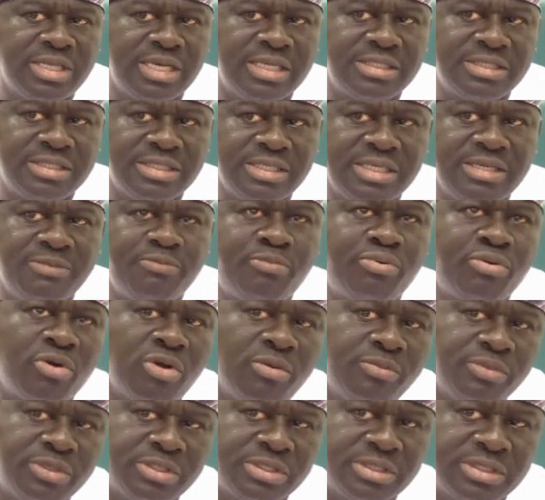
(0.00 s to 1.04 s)
that he
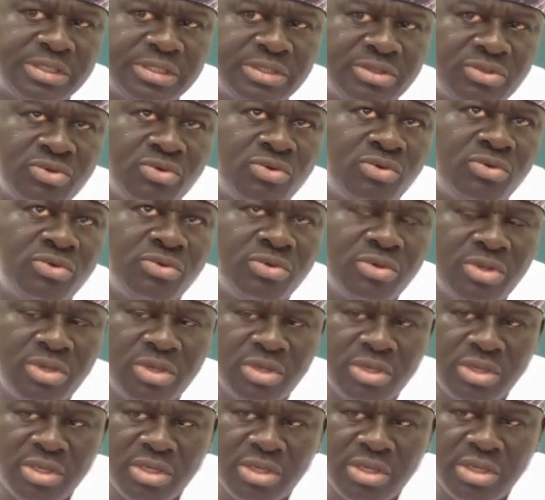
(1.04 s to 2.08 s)
promised. So
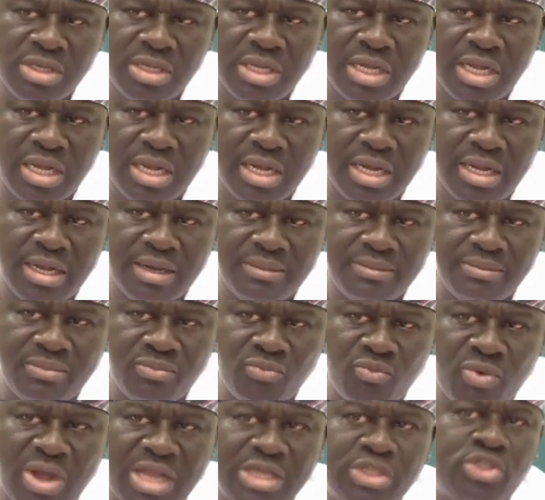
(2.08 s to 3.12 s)

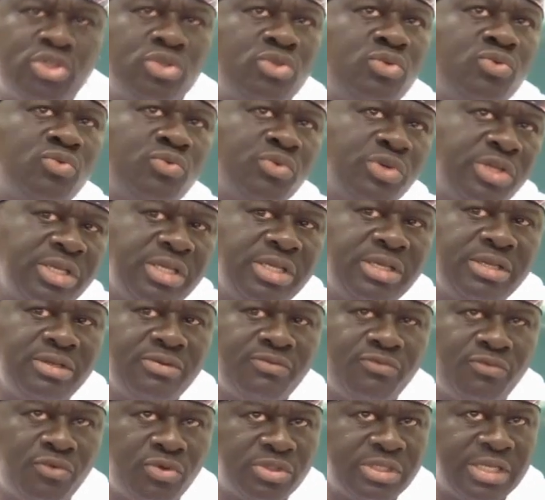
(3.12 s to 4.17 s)
why should
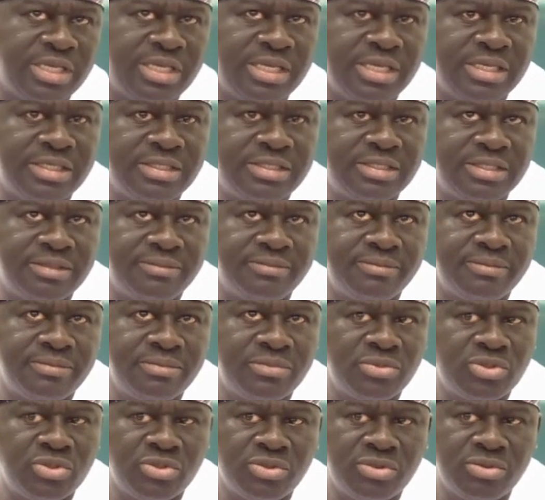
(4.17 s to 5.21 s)
we vote against him?
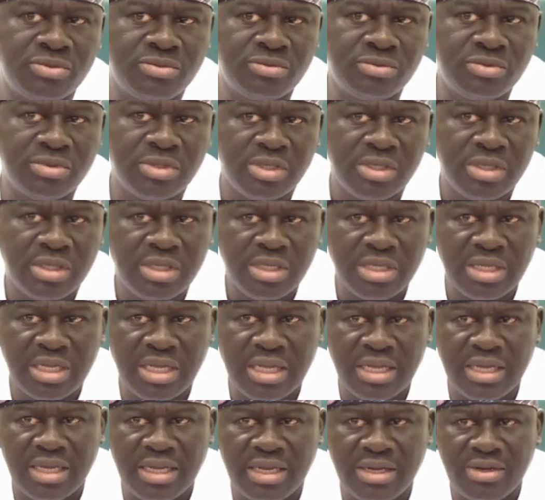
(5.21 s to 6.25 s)
So
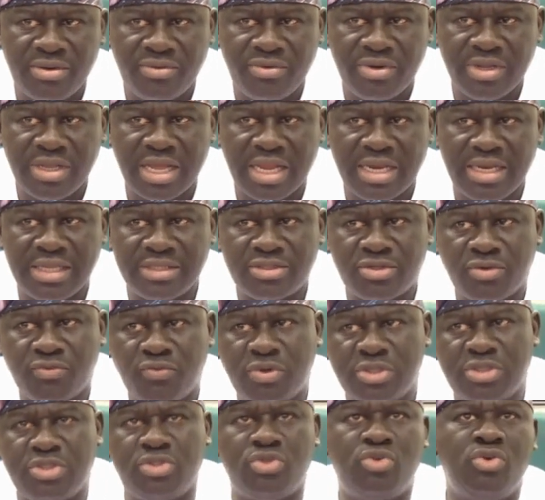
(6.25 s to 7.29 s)
regardless of
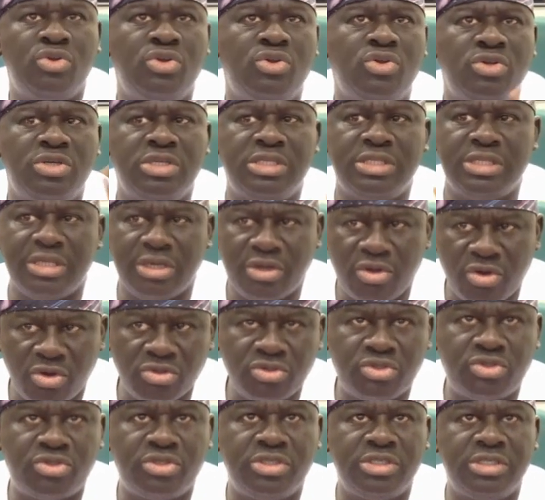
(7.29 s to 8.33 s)
what is going on in the
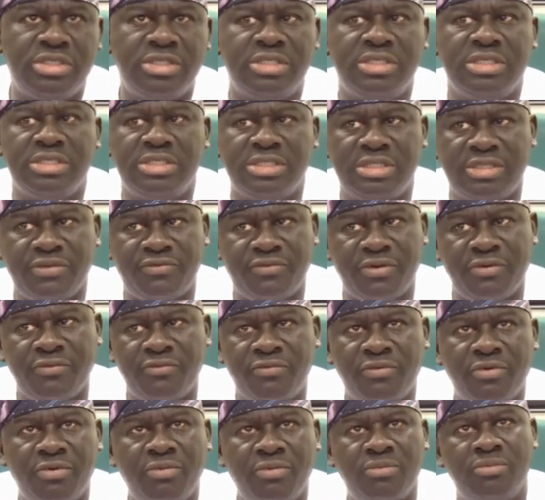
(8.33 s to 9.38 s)
country, is
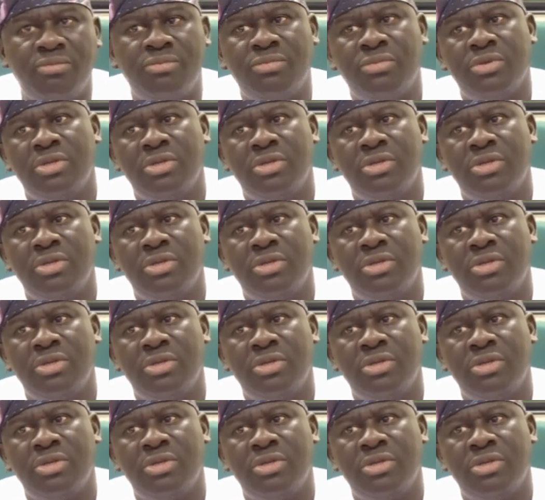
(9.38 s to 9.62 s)
different from